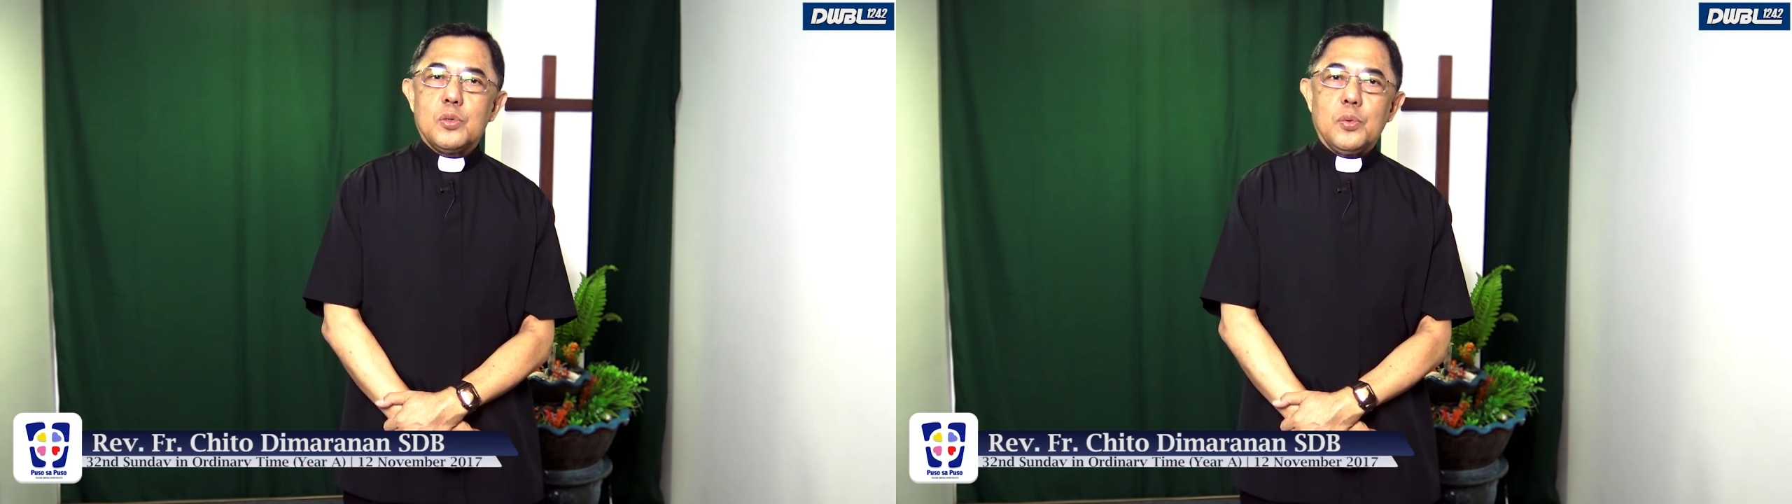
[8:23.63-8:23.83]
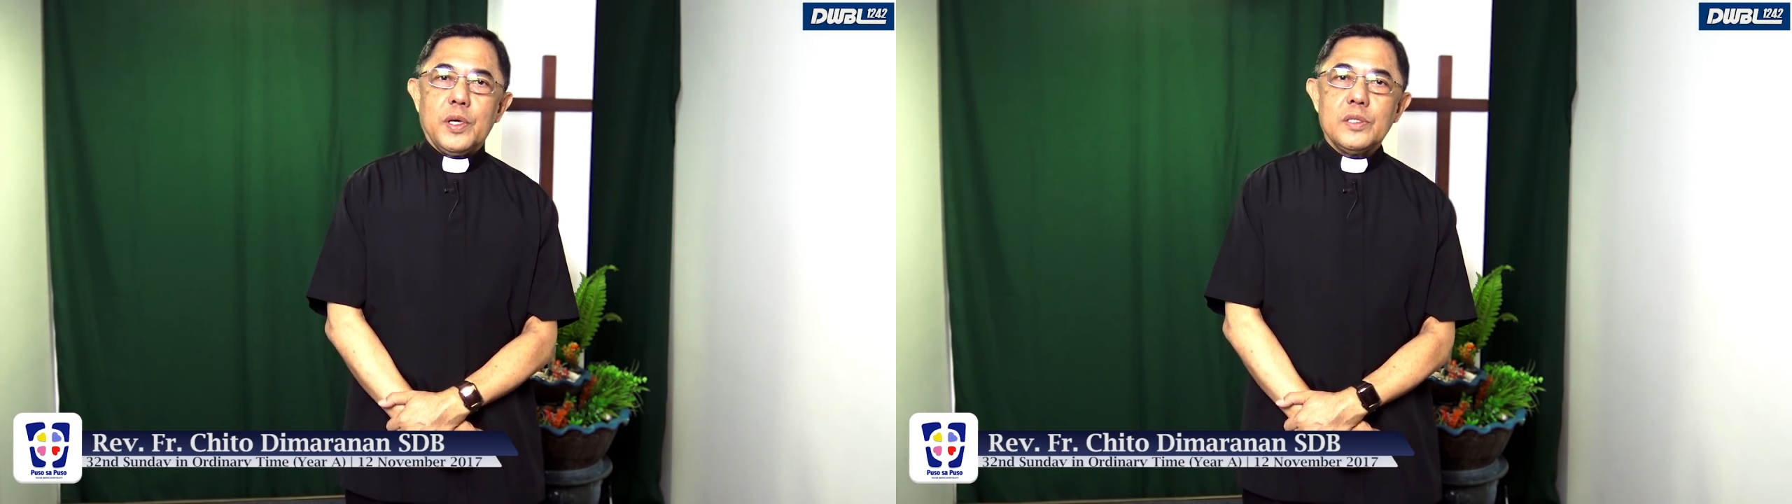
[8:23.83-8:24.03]

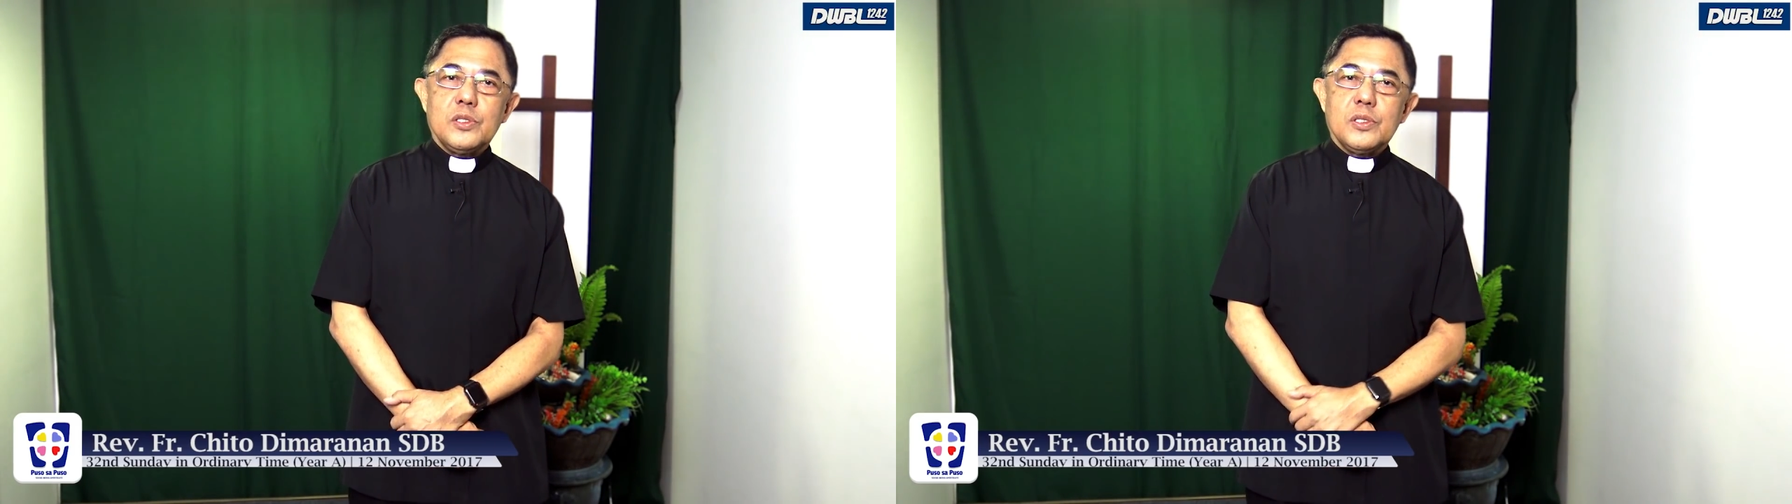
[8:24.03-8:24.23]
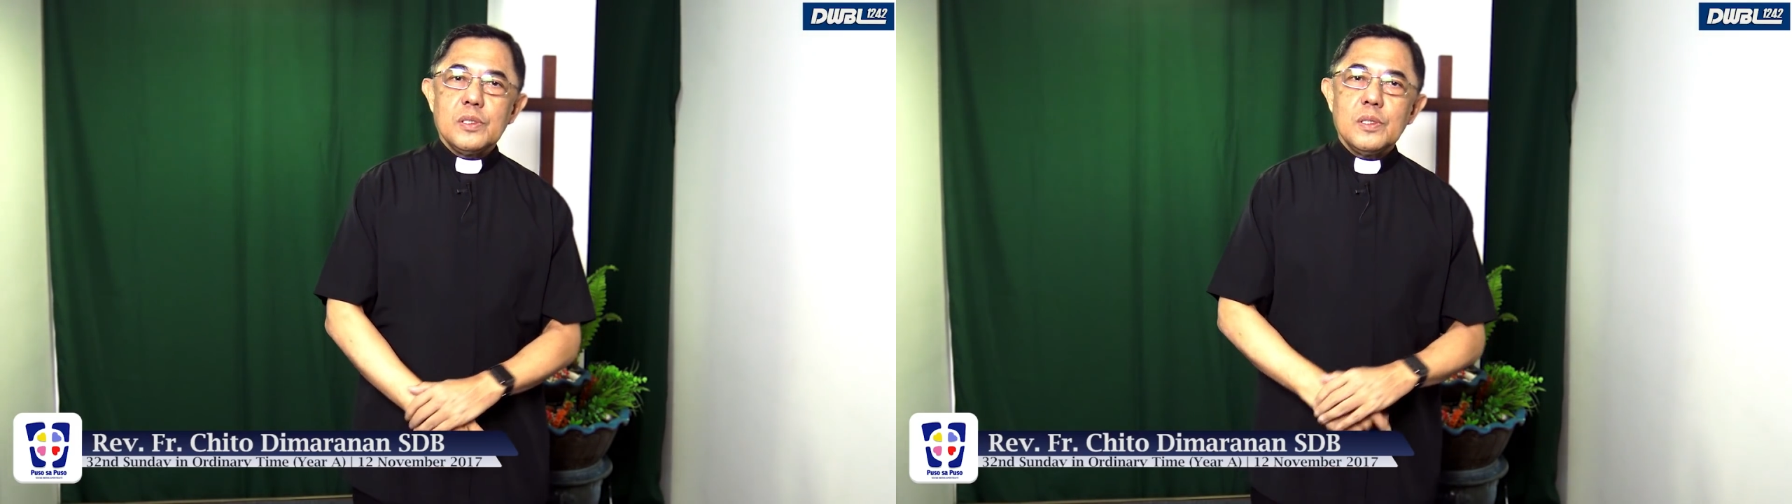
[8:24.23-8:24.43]
to
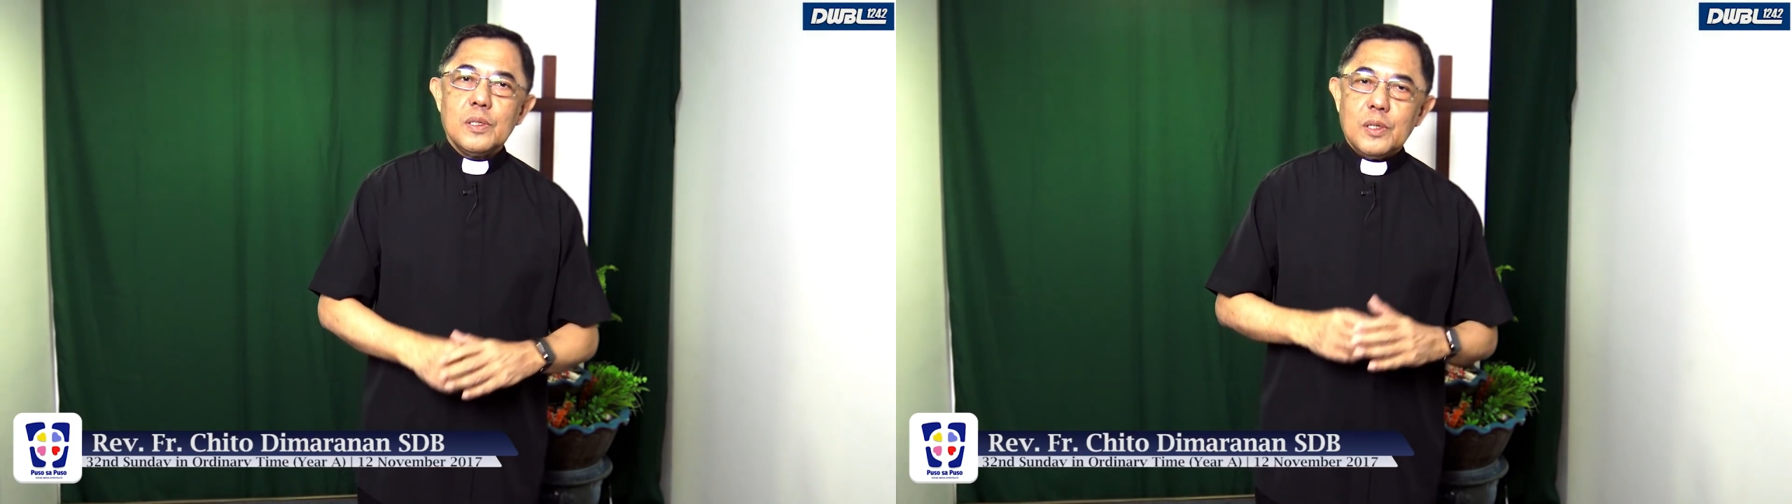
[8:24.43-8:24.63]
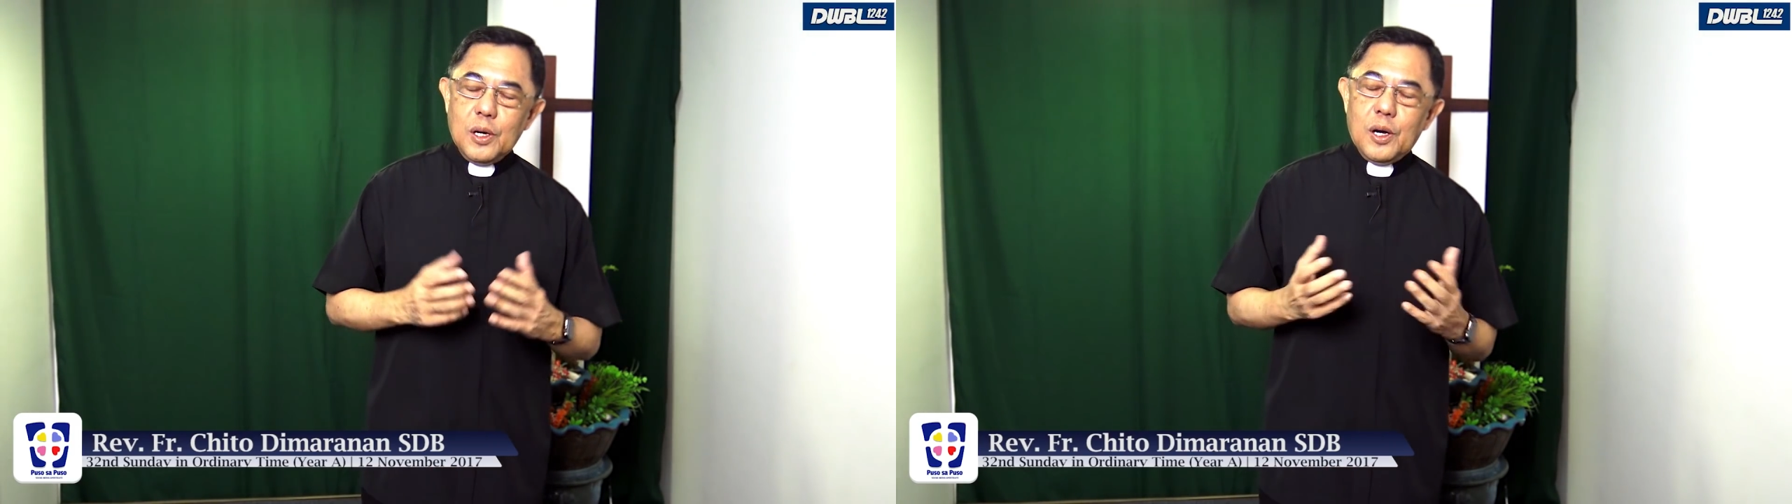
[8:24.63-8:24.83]
which
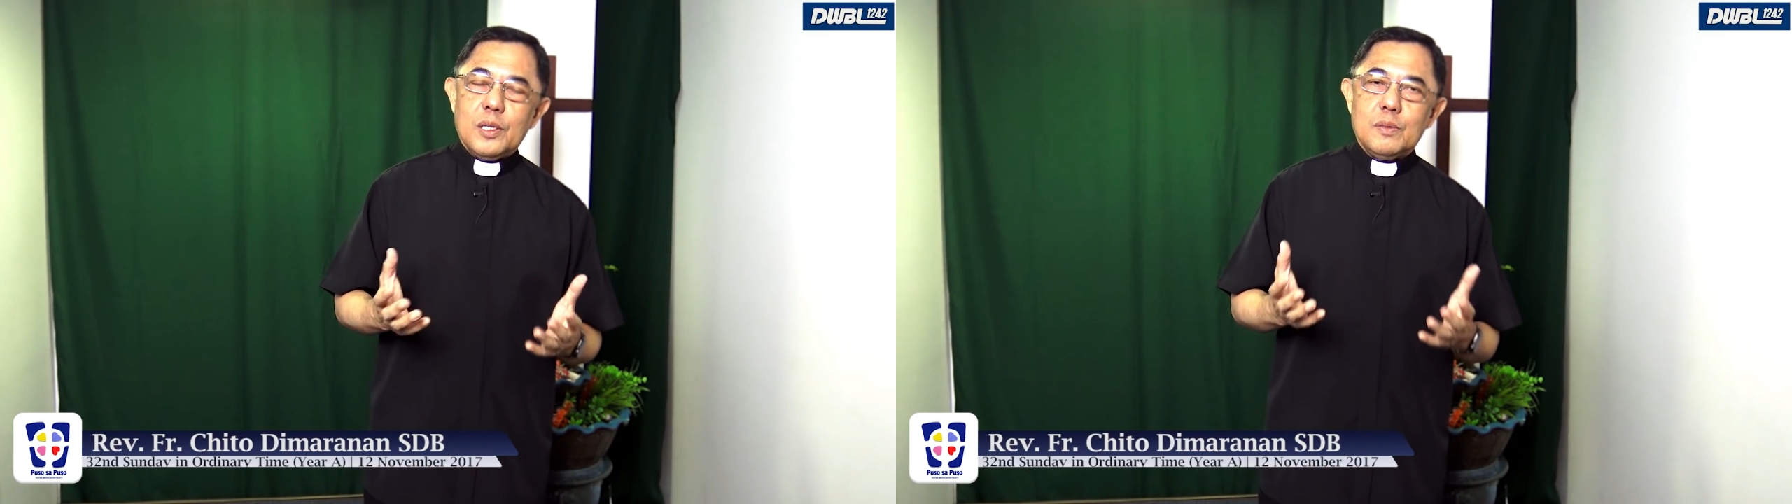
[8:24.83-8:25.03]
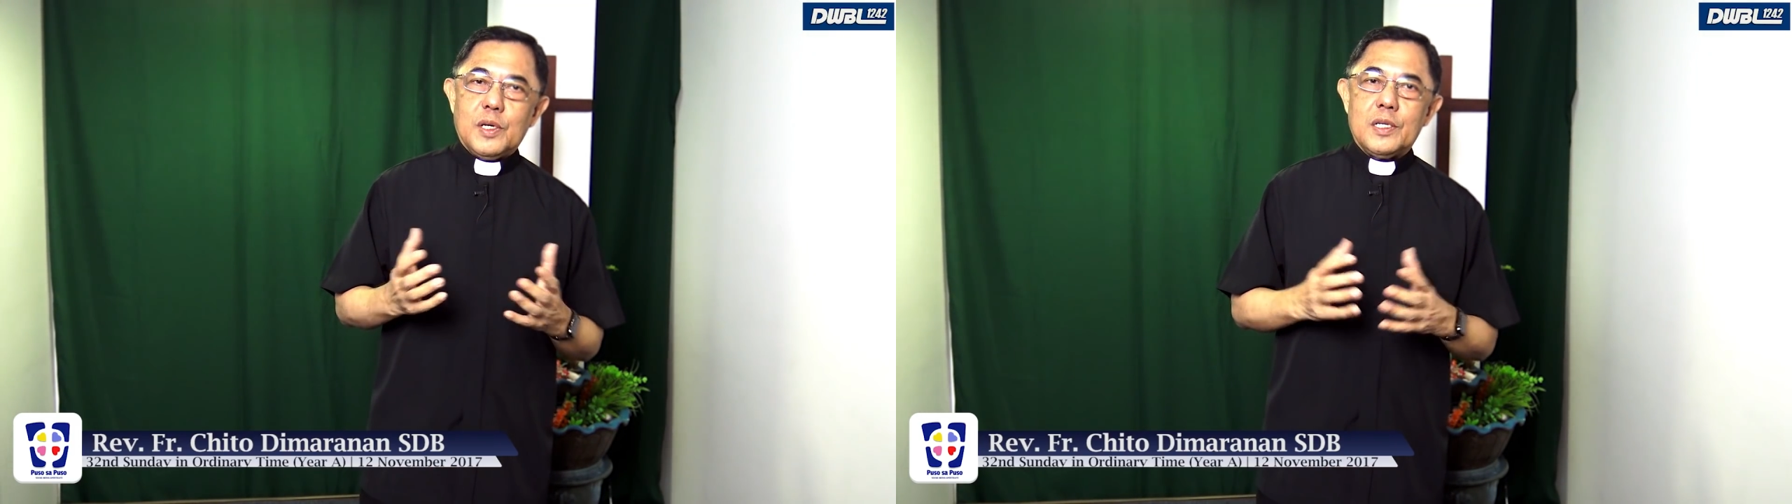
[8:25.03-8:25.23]
all of